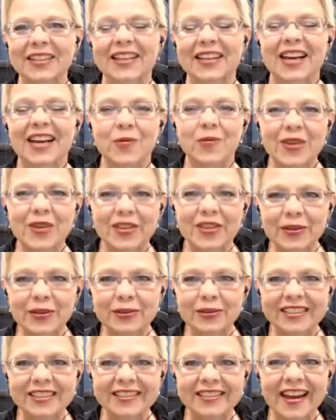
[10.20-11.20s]
with you
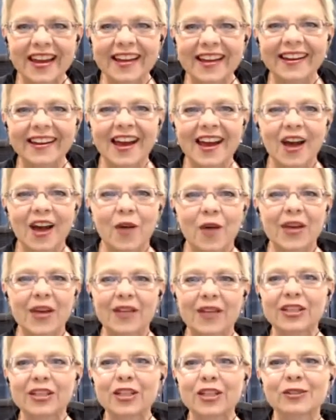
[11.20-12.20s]
today. We have a
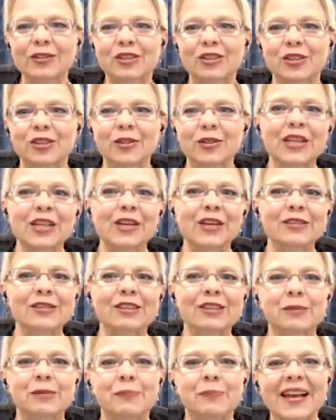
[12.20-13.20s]
new studio
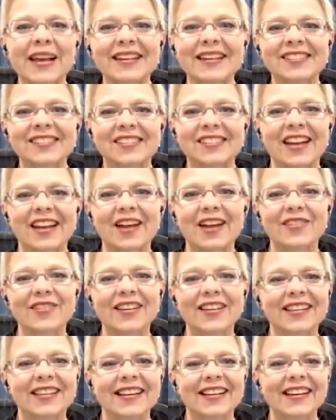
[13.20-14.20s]
space and
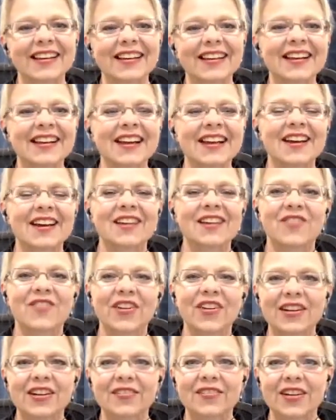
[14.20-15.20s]
everything.
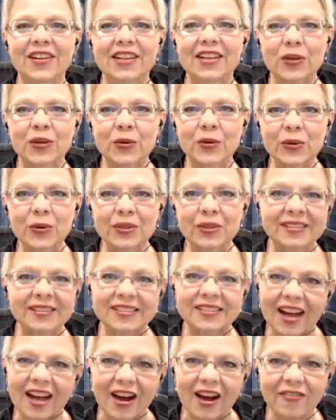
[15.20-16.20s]
Very cool
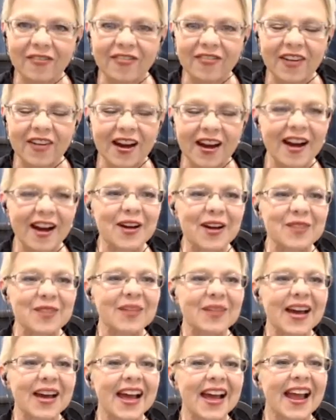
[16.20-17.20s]
stuff. And
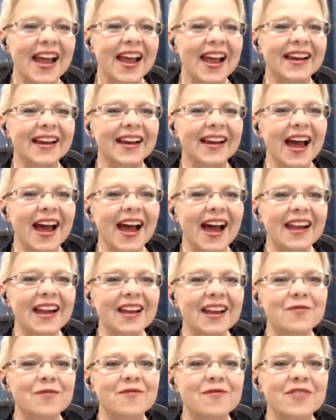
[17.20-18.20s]
I am
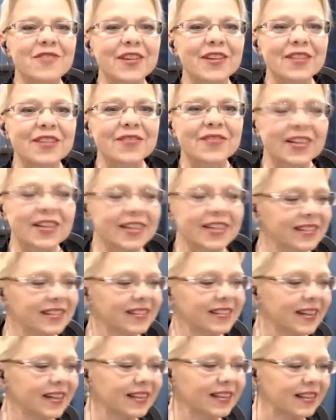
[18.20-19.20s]
very
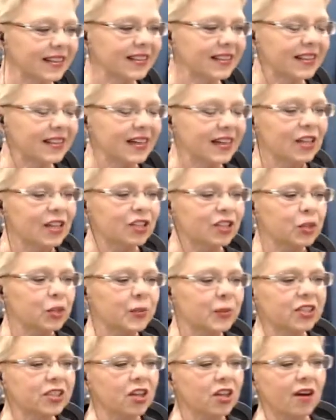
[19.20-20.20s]
excited to be
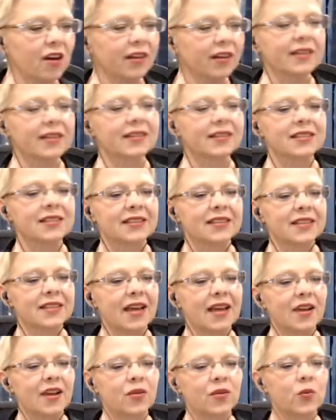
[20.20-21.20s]
talking
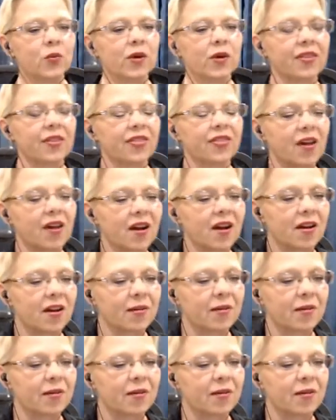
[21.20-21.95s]
today with a